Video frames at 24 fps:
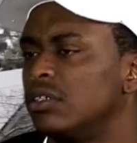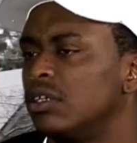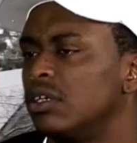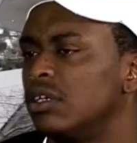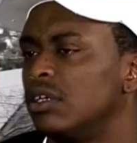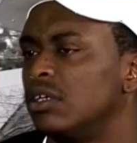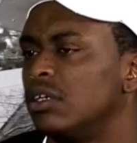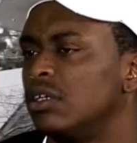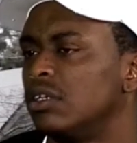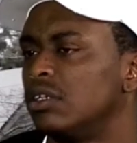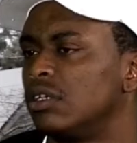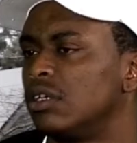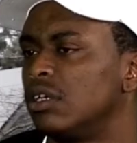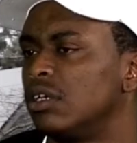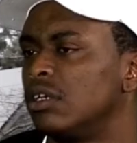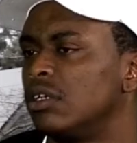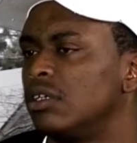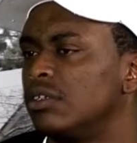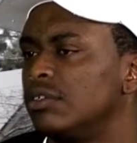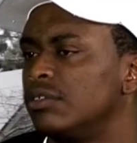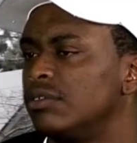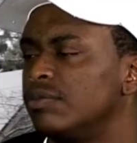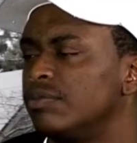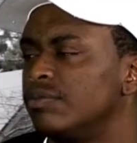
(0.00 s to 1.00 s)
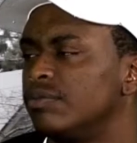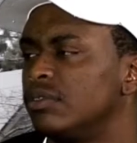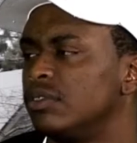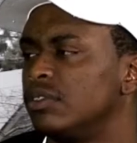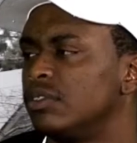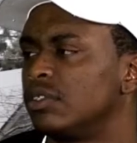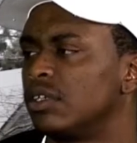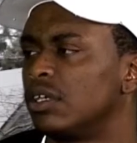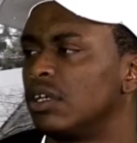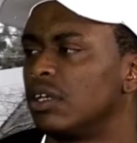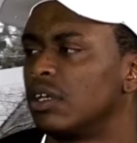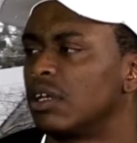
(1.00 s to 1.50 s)
Yeah,
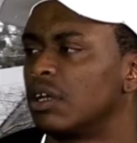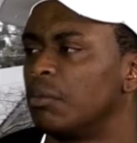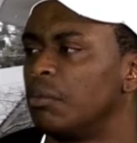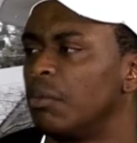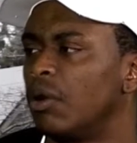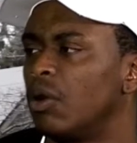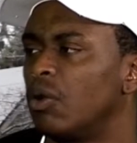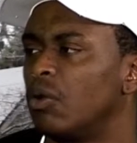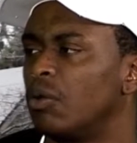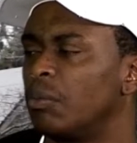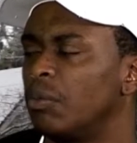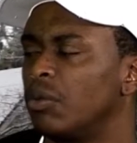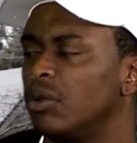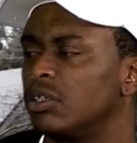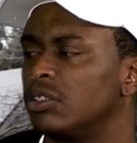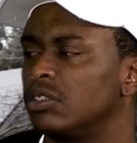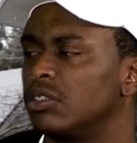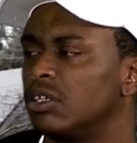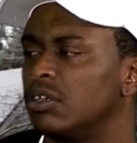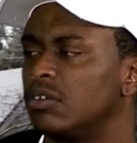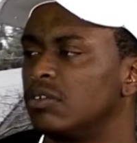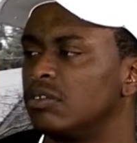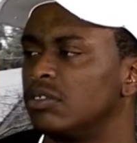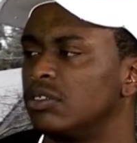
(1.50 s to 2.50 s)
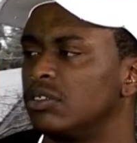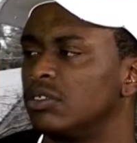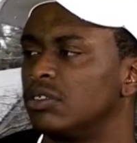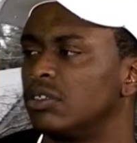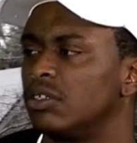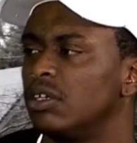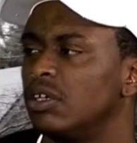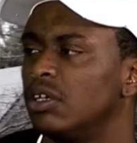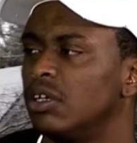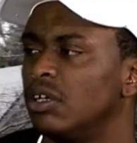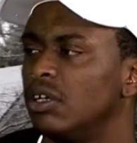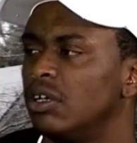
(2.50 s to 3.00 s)
he's going to come out with more stuff
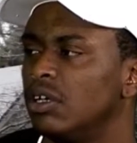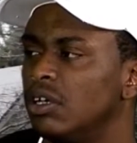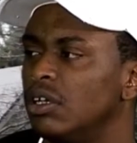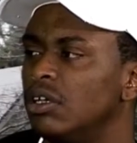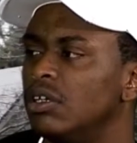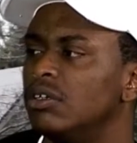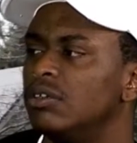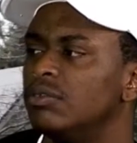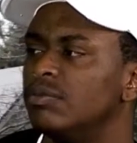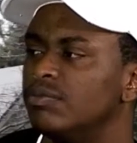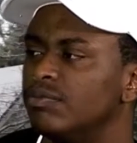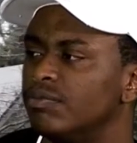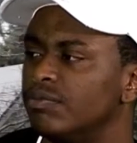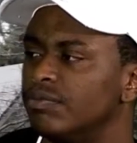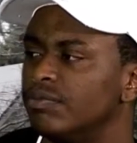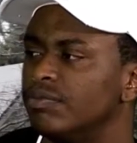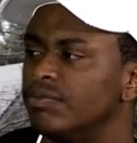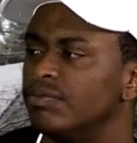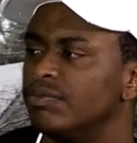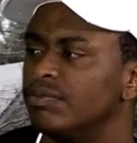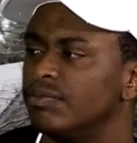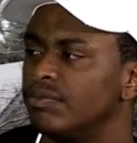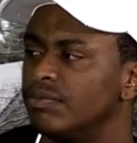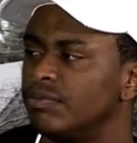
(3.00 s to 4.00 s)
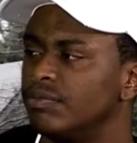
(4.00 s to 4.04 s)
soon. Mm-hmm.